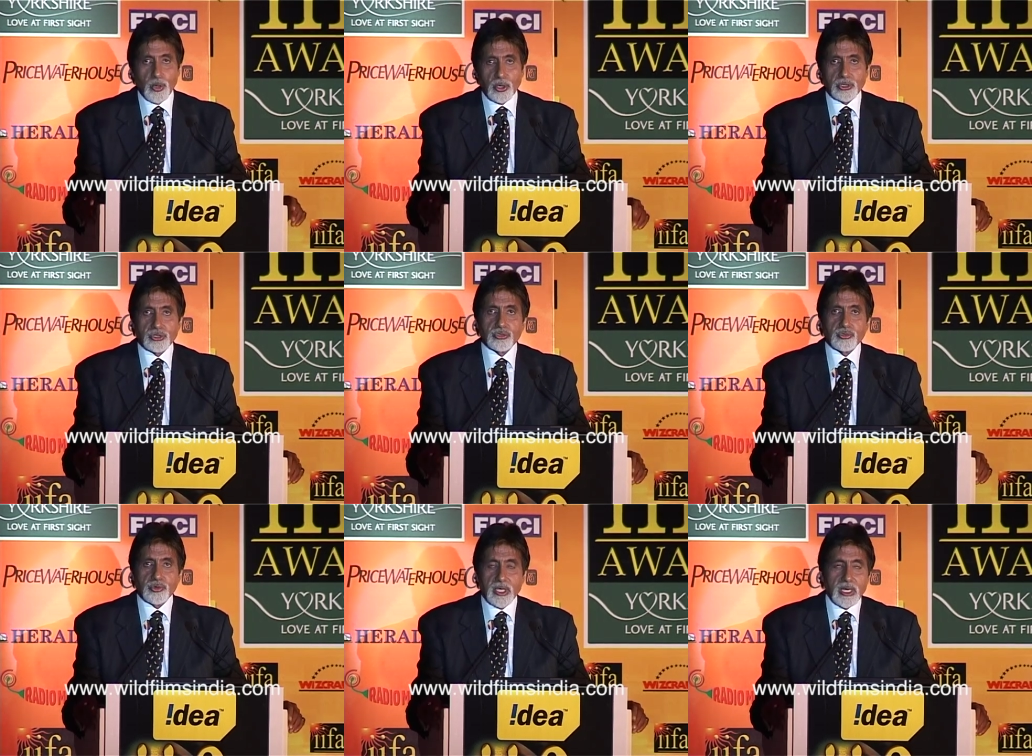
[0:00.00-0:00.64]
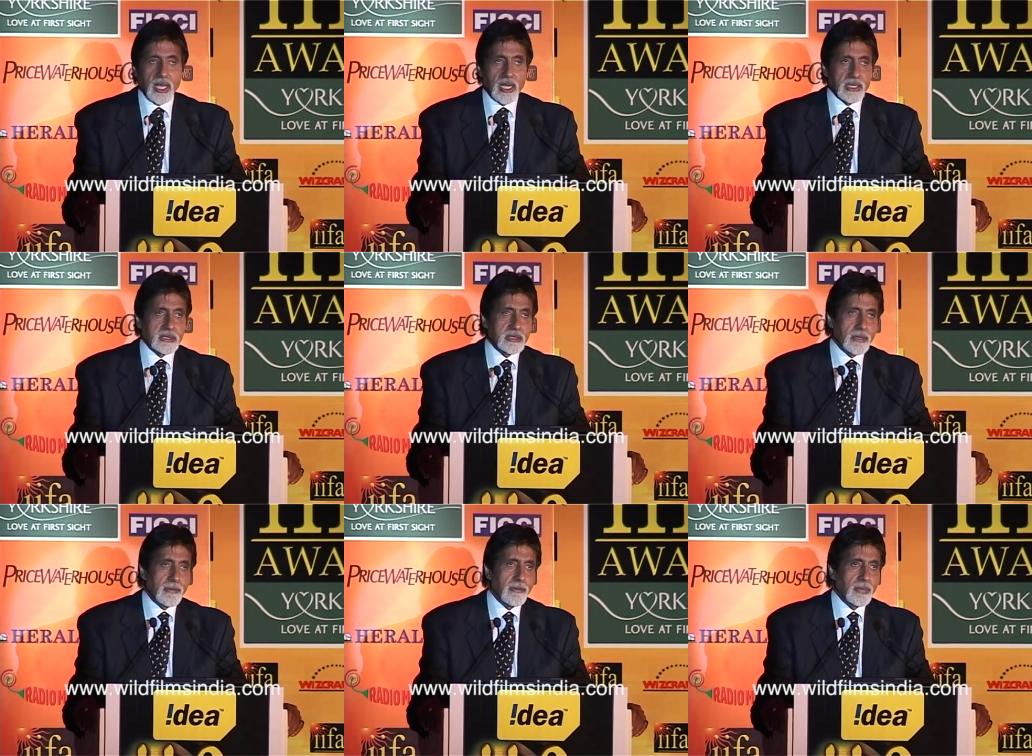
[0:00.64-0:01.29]
important to
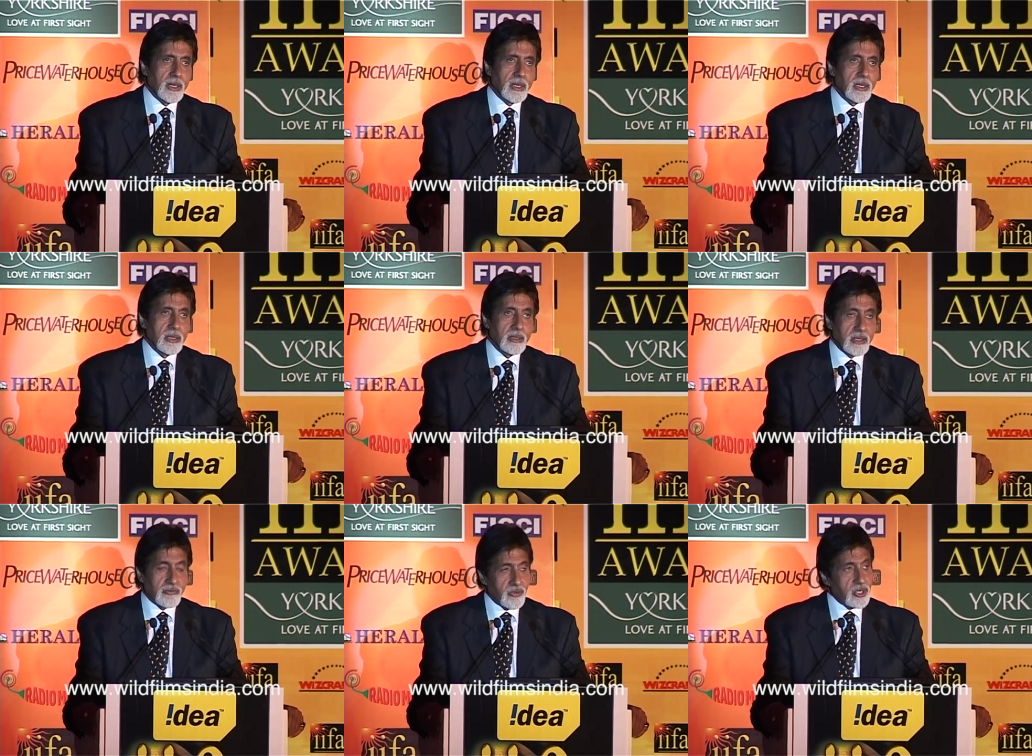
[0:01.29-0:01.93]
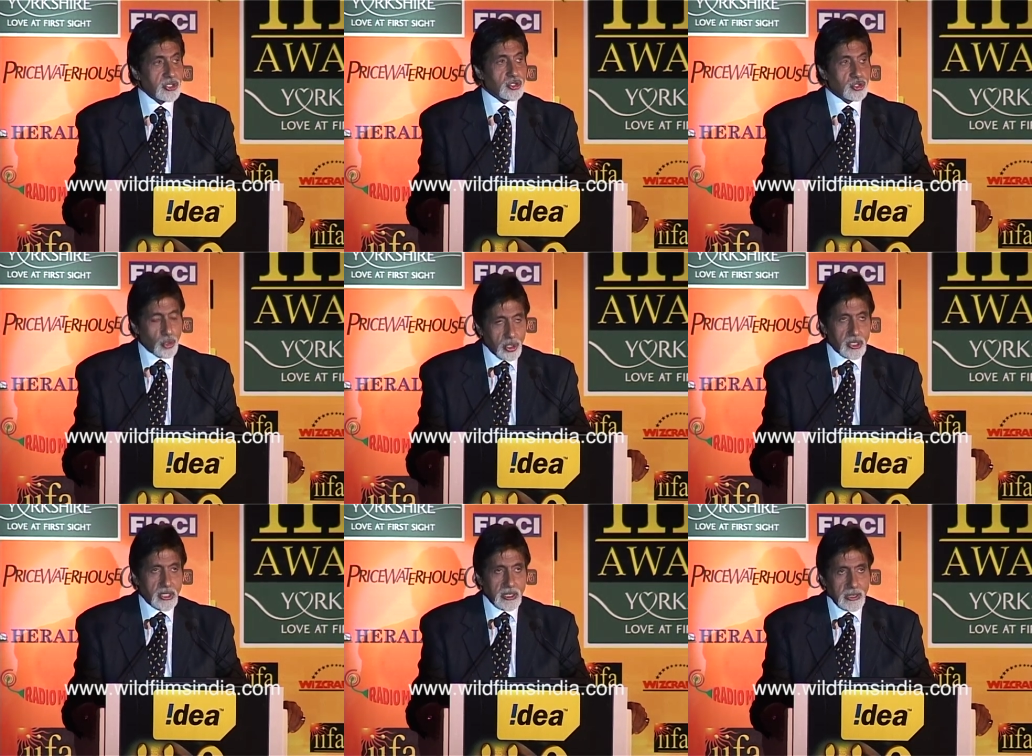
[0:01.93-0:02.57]
realize that very
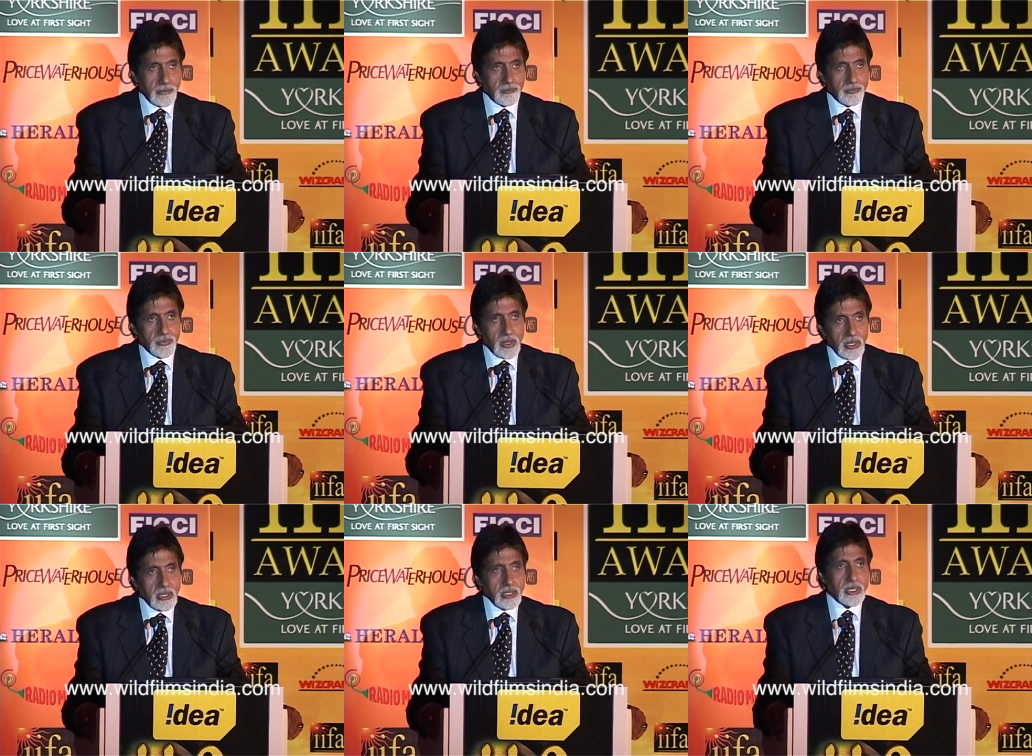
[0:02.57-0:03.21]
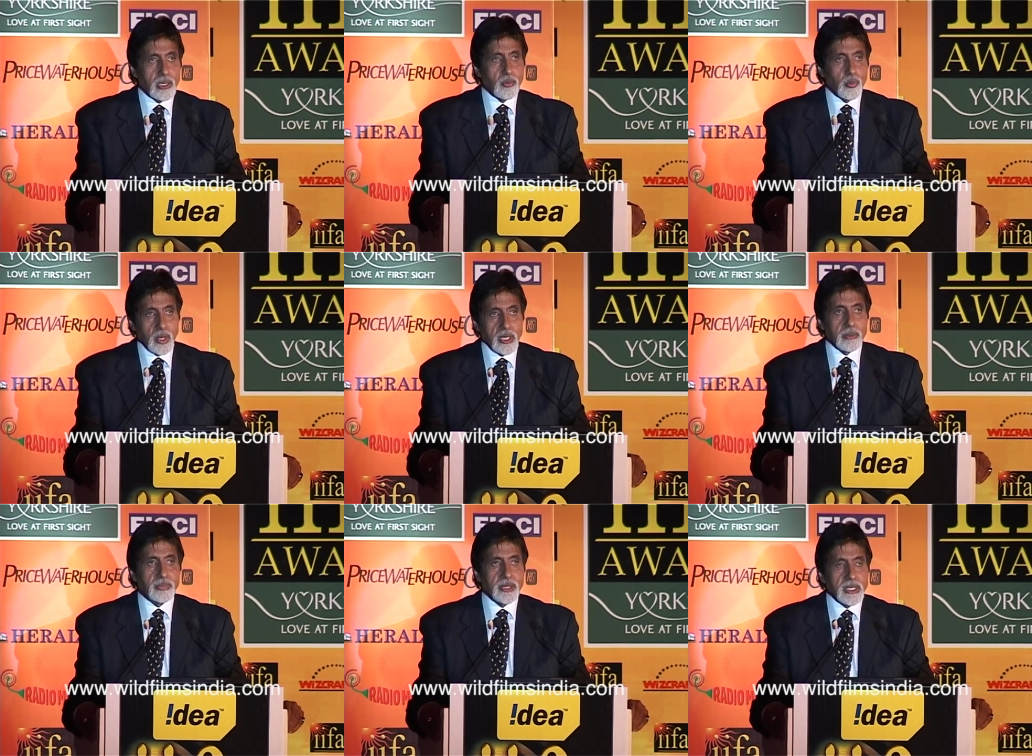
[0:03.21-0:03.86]
shortly India
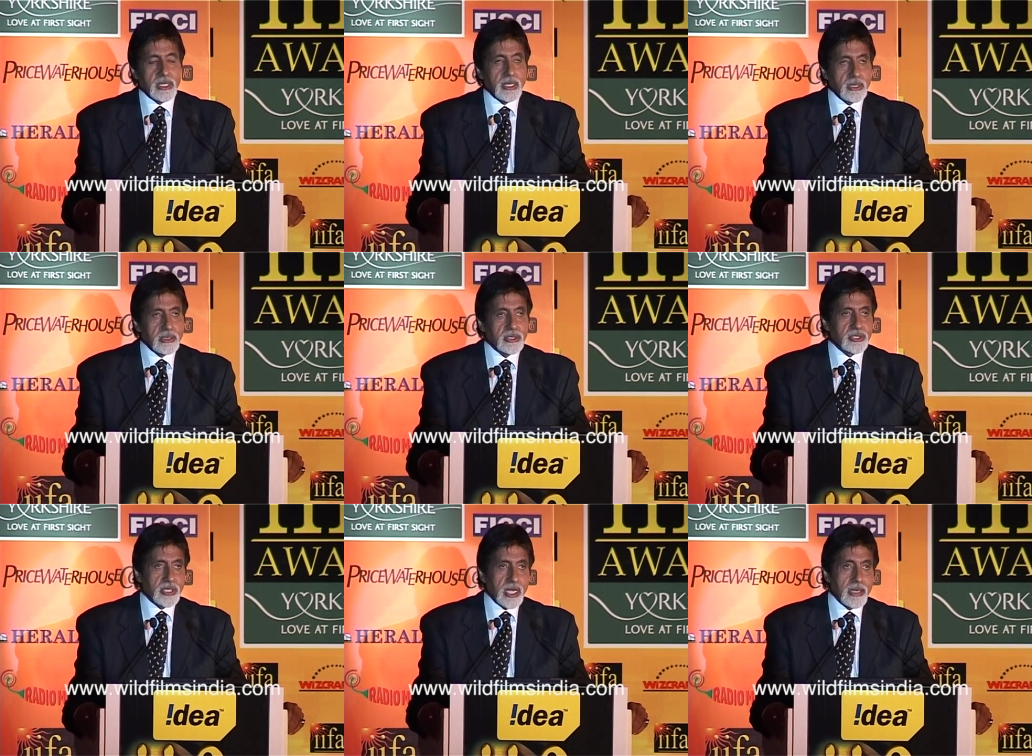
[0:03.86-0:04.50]
will be in the